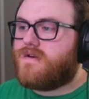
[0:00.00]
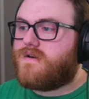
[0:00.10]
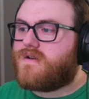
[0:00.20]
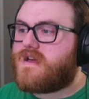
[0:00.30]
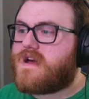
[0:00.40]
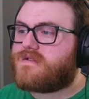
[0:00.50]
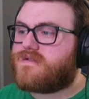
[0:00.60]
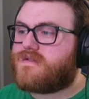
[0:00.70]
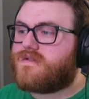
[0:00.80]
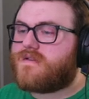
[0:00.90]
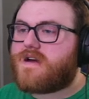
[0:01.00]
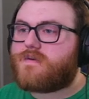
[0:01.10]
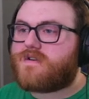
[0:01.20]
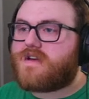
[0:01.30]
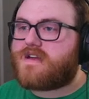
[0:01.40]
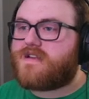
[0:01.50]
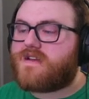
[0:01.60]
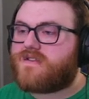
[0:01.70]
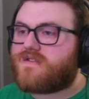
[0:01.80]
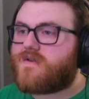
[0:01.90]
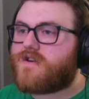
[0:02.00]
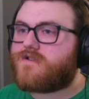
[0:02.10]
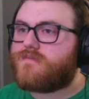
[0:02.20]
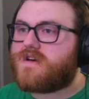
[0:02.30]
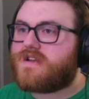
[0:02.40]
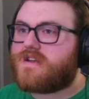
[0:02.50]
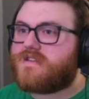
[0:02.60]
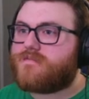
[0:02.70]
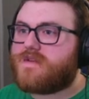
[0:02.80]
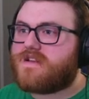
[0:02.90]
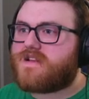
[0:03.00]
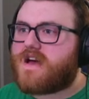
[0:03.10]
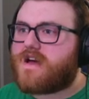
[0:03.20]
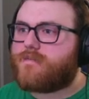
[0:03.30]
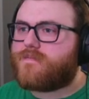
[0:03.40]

Yeah, yeah, I want to head down this road, but in the meantime,